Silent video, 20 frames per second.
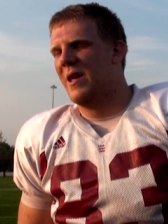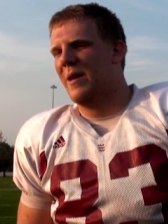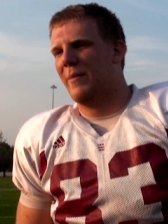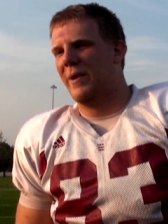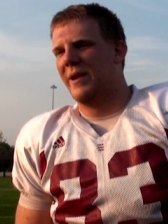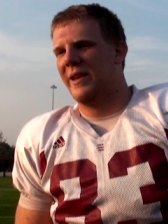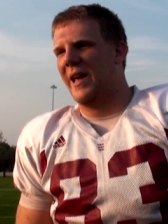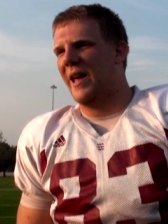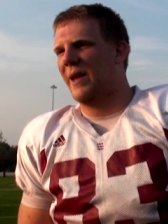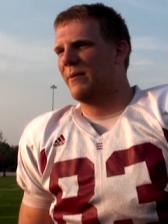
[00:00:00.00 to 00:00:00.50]

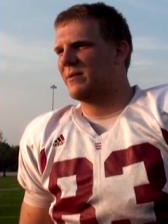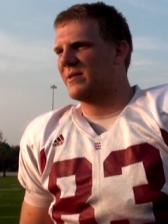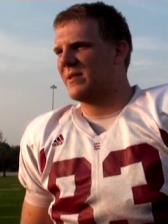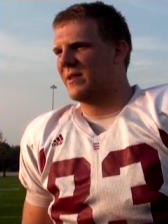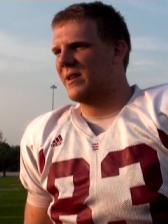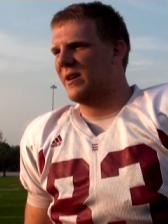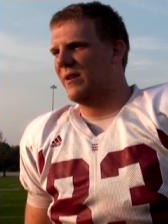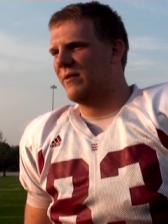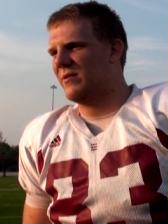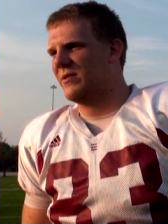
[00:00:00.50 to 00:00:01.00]
My dad was the
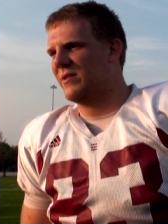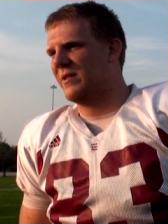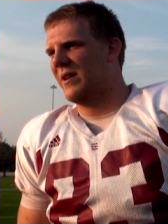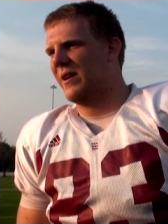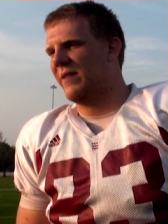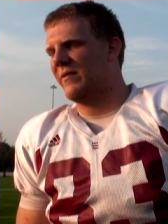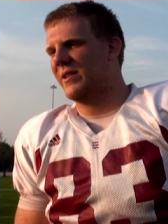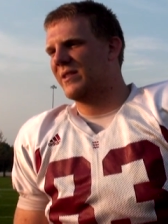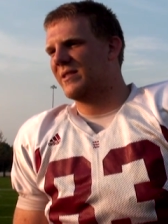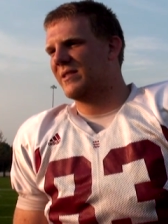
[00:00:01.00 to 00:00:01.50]
coach, and
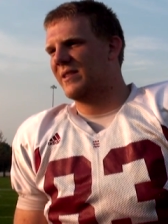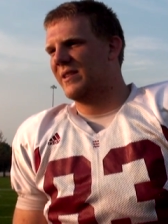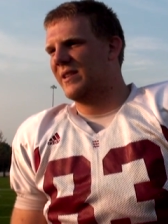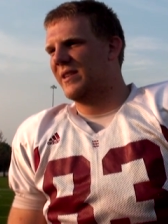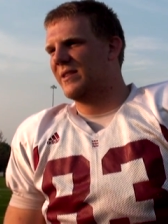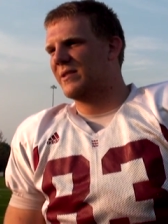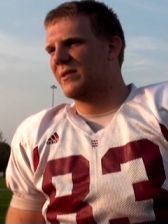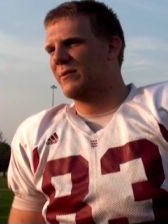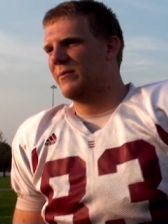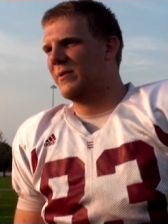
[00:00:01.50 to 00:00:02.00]
obviously
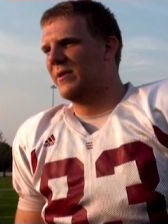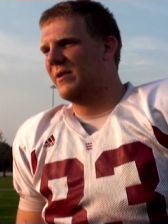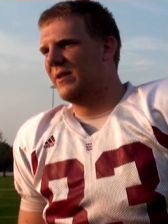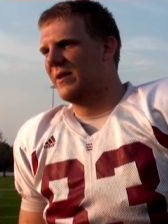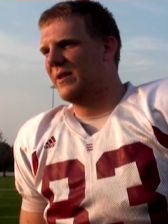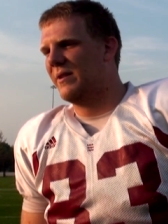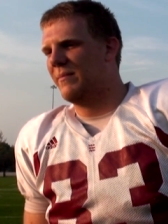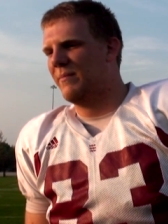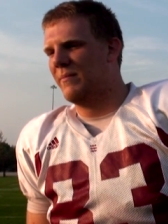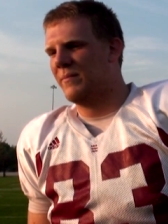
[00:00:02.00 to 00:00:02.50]
he's the one
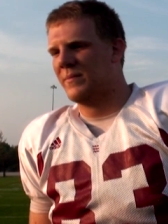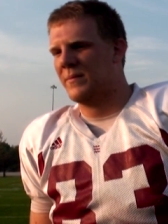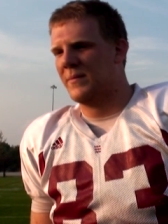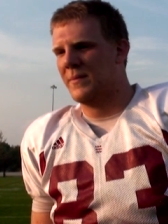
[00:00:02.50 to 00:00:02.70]
um,